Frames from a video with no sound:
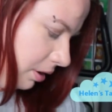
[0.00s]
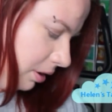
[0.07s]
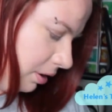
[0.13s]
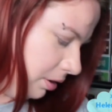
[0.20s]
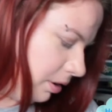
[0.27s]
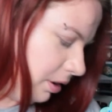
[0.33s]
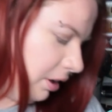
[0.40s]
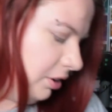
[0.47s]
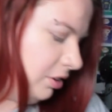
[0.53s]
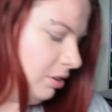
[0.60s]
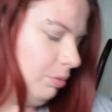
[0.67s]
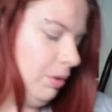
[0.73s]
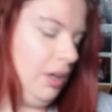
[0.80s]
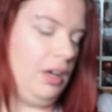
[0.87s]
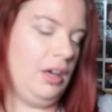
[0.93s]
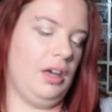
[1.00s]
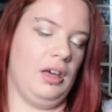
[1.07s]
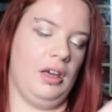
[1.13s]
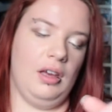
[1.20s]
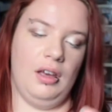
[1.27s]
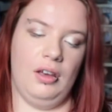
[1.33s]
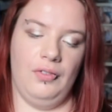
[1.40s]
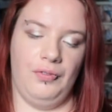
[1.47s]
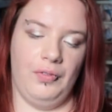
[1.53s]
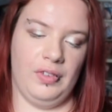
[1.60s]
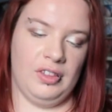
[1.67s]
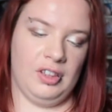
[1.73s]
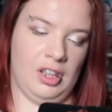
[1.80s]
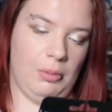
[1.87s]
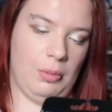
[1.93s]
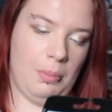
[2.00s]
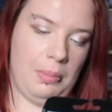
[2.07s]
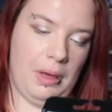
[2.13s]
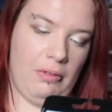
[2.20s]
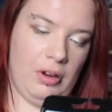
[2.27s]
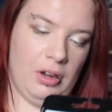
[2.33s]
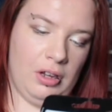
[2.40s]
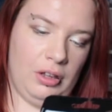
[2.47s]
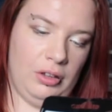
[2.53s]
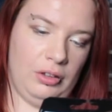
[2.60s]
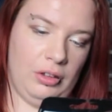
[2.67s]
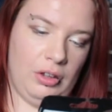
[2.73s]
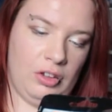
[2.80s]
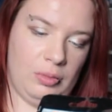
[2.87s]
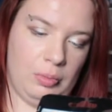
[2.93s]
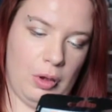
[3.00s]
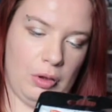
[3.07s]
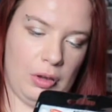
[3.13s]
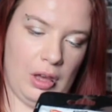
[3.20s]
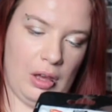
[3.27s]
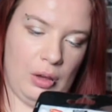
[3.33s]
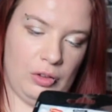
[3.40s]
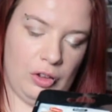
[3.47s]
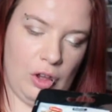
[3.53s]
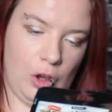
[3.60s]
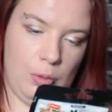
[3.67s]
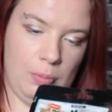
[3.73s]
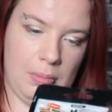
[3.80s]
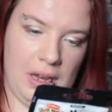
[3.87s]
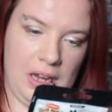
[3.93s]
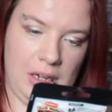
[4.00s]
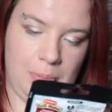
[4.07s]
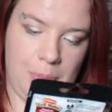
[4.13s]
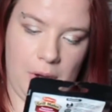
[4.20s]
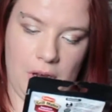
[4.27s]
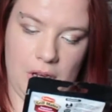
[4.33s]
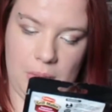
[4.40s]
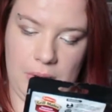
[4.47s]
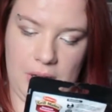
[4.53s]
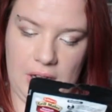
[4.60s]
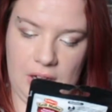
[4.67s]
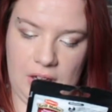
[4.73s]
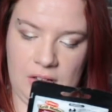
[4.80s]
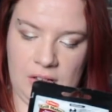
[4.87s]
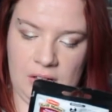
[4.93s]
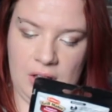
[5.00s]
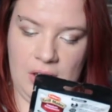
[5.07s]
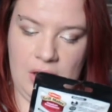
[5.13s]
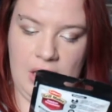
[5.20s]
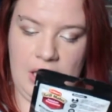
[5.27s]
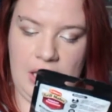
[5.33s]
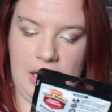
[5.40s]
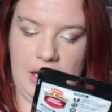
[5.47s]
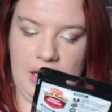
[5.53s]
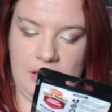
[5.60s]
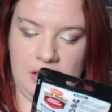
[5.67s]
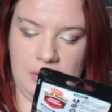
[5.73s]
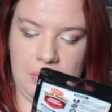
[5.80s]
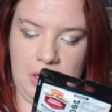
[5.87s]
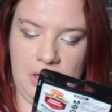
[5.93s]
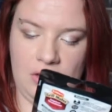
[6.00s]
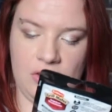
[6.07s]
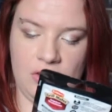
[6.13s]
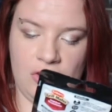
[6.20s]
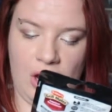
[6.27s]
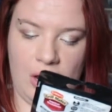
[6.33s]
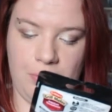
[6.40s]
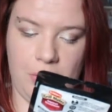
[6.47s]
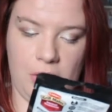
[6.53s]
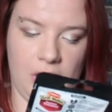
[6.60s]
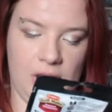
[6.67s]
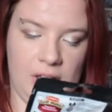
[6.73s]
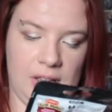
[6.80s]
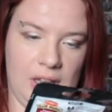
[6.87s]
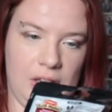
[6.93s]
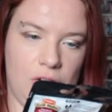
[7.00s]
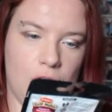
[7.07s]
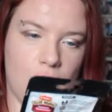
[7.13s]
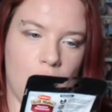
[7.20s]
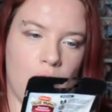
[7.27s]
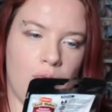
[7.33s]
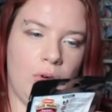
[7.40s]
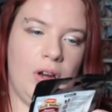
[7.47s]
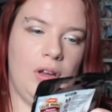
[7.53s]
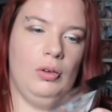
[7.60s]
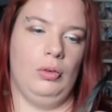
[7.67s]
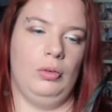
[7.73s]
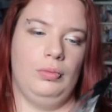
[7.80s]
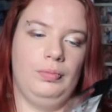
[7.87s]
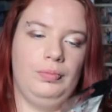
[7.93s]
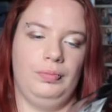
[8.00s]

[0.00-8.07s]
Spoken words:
Okay, so we have some American Smokehouse homemade burger mix. Add to mince, shape burgers and grill.